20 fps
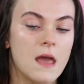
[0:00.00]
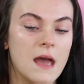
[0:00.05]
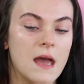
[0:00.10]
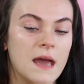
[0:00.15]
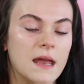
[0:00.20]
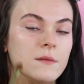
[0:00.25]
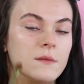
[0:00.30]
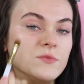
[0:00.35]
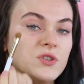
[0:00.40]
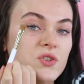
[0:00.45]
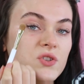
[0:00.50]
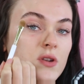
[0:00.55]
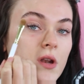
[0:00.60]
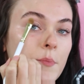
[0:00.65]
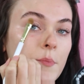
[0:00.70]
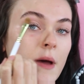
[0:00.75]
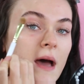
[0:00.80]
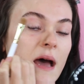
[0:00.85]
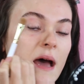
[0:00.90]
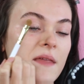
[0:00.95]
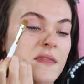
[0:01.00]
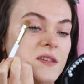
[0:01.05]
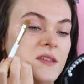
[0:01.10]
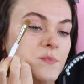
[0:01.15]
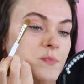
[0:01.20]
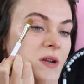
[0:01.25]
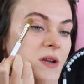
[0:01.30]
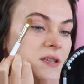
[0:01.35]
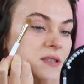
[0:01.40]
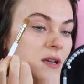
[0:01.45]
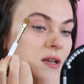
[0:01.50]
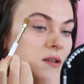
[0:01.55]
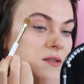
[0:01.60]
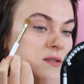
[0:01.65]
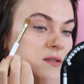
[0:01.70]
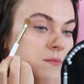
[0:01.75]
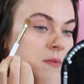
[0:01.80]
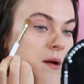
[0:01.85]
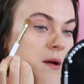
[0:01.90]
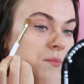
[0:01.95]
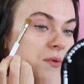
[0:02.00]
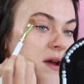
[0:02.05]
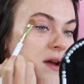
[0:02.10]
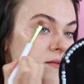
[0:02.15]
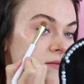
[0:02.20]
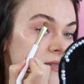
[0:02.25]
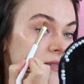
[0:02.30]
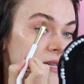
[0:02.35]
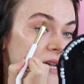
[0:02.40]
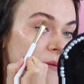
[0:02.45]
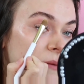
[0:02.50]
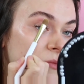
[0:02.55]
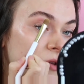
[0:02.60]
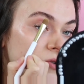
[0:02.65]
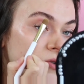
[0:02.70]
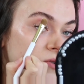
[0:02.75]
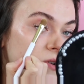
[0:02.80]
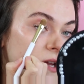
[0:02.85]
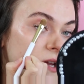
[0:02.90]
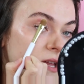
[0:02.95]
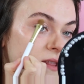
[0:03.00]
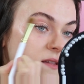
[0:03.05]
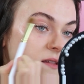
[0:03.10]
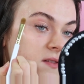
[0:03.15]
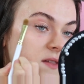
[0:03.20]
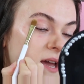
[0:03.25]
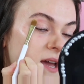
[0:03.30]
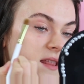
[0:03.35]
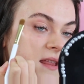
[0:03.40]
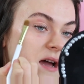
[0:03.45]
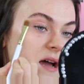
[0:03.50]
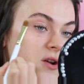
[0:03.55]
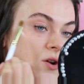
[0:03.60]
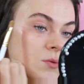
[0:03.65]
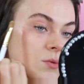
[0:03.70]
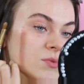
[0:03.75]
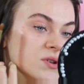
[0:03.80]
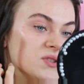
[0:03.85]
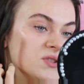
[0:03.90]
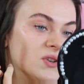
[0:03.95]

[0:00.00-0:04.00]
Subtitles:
And I'm just going to pat this base under my brows today. I'm not creating the line that I normally